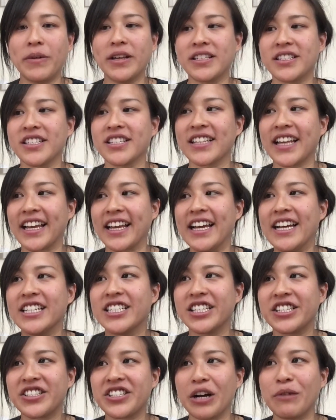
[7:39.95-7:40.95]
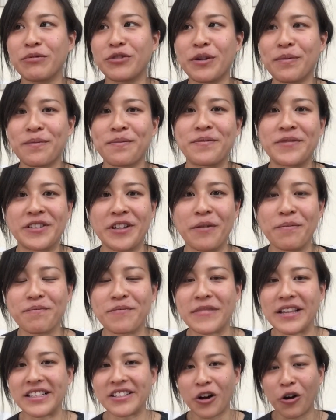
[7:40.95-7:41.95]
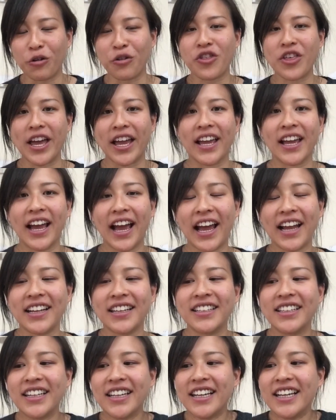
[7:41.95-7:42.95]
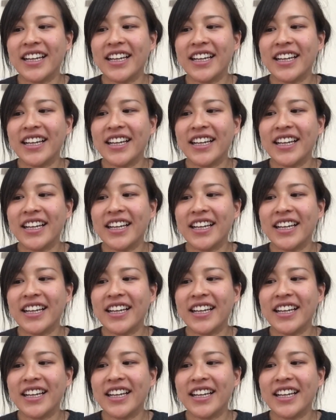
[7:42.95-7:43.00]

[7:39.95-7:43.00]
It's just like, just stop this whole thing. And